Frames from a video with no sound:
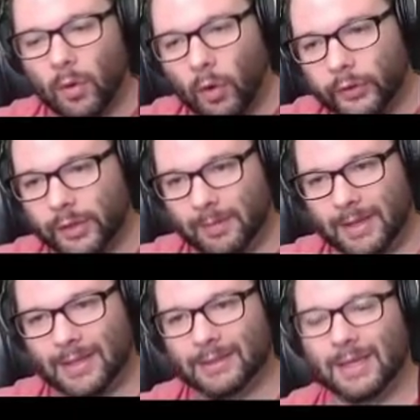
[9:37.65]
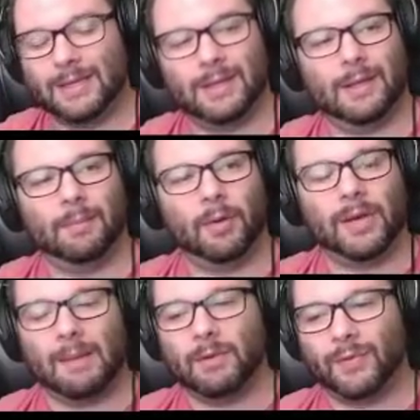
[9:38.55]
ultimate that does the burn
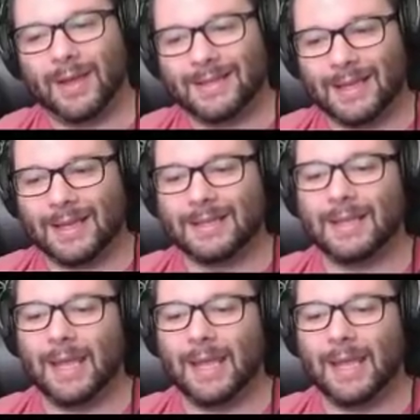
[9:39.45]
damage for 8 seconds,